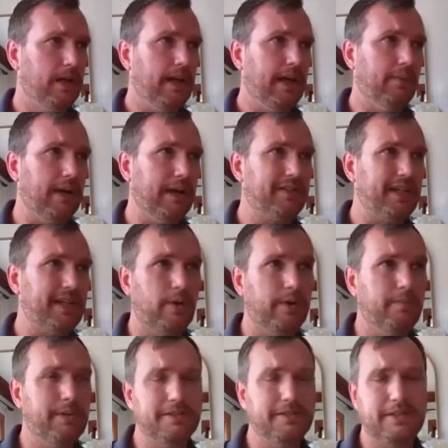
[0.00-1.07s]
And when I say grow their
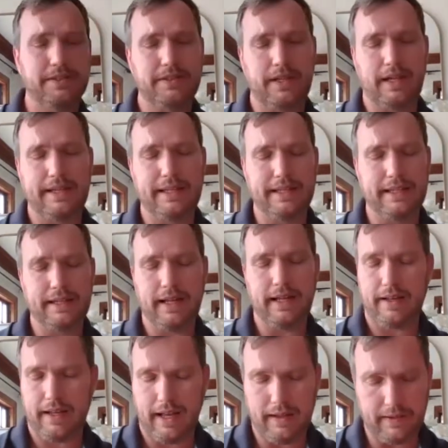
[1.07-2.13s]
business, again,
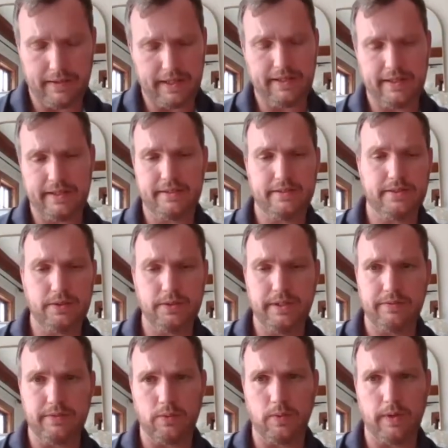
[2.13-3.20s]
I look at it in 2
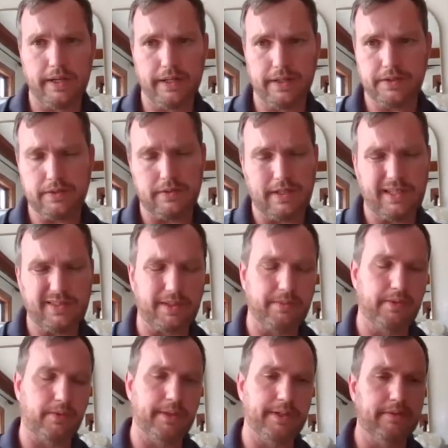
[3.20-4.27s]
different ways, or actually
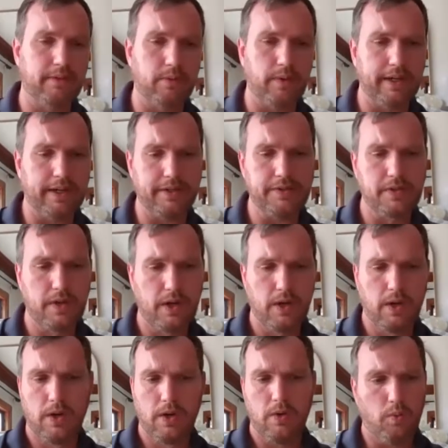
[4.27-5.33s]
3 different ways.
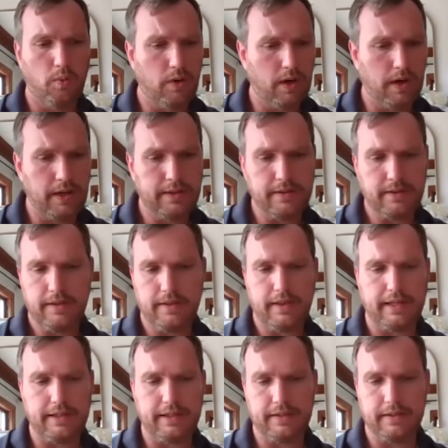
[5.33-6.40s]
One,
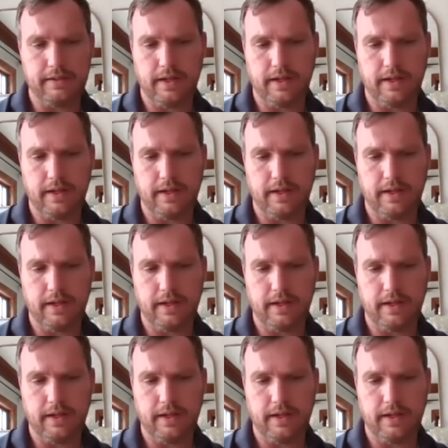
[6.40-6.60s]
they can